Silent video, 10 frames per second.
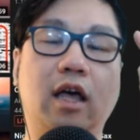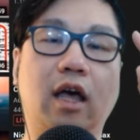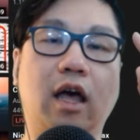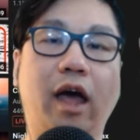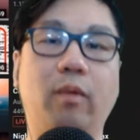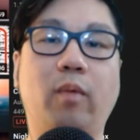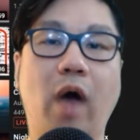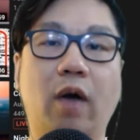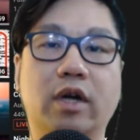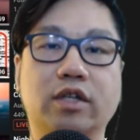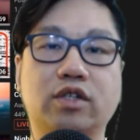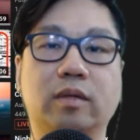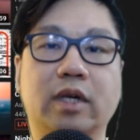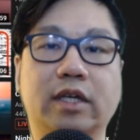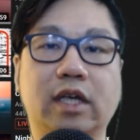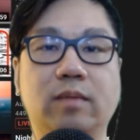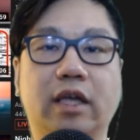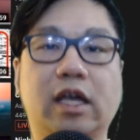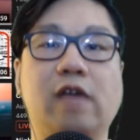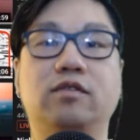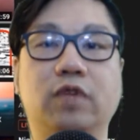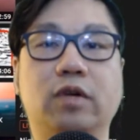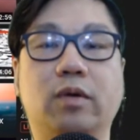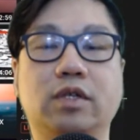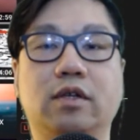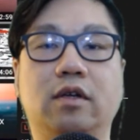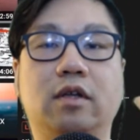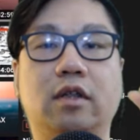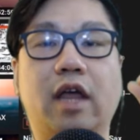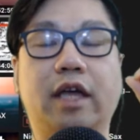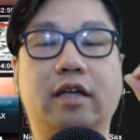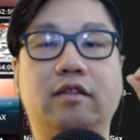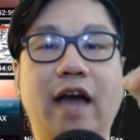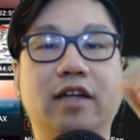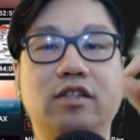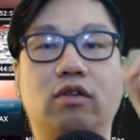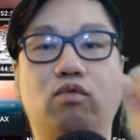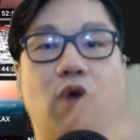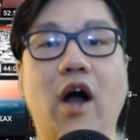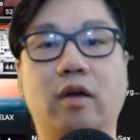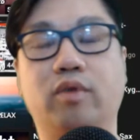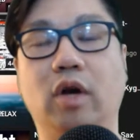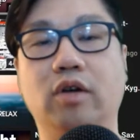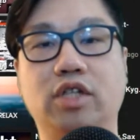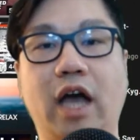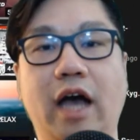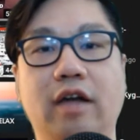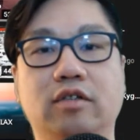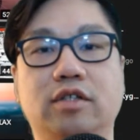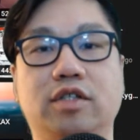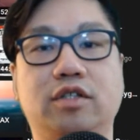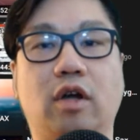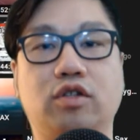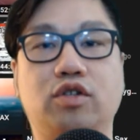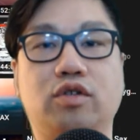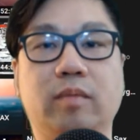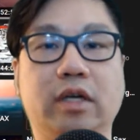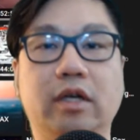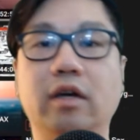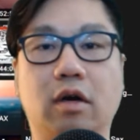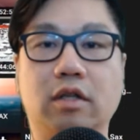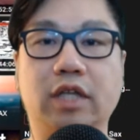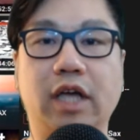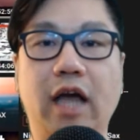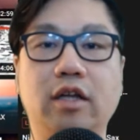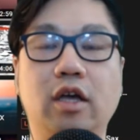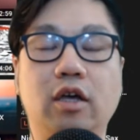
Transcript: I want to stream a game that gets viewers. Like, that is the wrong approach to how to start streaming early on.